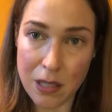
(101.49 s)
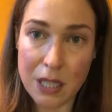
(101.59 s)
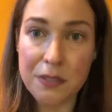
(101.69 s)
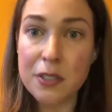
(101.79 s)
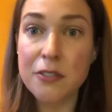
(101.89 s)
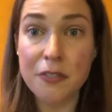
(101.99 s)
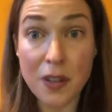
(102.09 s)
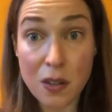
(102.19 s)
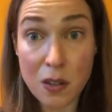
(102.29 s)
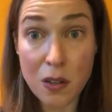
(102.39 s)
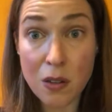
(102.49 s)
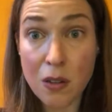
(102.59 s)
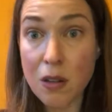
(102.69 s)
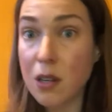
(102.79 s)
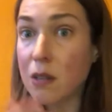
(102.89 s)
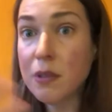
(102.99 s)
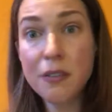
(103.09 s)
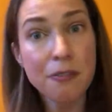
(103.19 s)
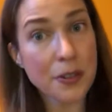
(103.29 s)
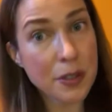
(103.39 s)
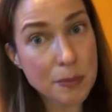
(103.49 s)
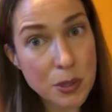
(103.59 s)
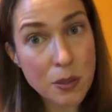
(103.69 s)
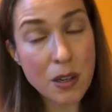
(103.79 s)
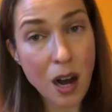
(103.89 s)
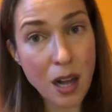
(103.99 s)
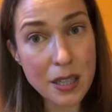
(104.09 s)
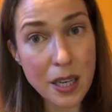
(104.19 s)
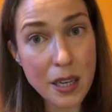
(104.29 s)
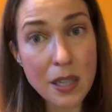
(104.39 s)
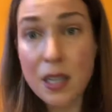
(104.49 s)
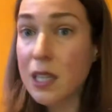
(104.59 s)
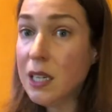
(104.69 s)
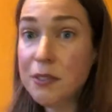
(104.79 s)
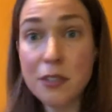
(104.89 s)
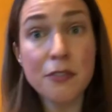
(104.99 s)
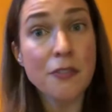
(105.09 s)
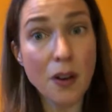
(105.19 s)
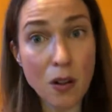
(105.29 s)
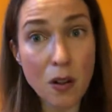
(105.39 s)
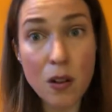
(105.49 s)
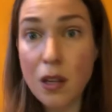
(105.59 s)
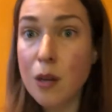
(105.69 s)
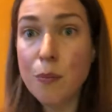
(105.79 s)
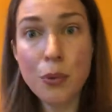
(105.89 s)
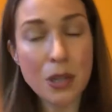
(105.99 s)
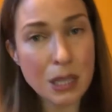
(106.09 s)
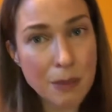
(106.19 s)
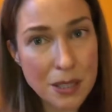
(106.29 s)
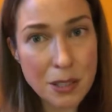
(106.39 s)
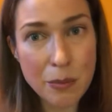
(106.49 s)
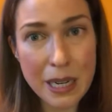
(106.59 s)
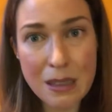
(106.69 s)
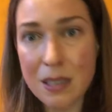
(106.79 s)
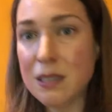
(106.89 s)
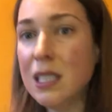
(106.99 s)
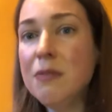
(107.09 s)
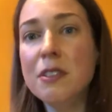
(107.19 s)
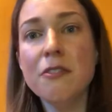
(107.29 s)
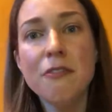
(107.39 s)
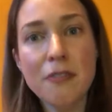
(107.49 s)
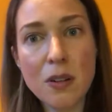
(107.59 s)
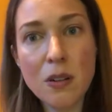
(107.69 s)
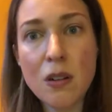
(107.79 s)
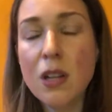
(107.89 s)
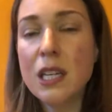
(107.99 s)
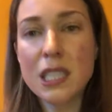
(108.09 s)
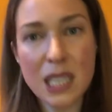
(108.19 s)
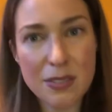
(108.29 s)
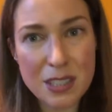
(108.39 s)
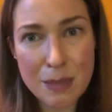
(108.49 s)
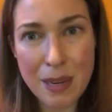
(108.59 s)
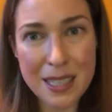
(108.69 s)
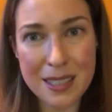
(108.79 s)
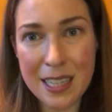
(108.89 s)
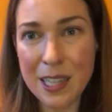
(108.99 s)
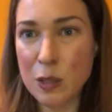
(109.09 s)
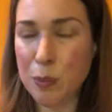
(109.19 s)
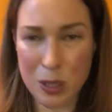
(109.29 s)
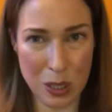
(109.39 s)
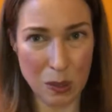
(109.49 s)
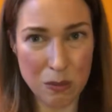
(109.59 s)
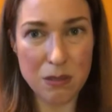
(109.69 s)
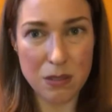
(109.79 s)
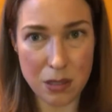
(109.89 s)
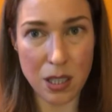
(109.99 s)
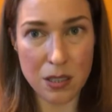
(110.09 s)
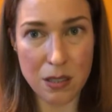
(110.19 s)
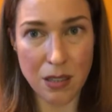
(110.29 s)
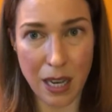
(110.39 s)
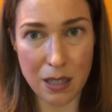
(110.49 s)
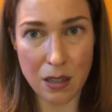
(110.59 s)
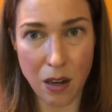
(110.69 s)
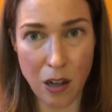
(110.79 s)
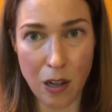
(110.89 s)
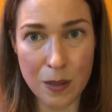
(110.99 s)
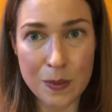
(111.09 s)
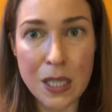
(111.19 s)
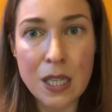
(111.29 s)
If you're full, refer them to a colleague. If you're full, put them on your wait list. If you're full, give some ideas, but don't just not call.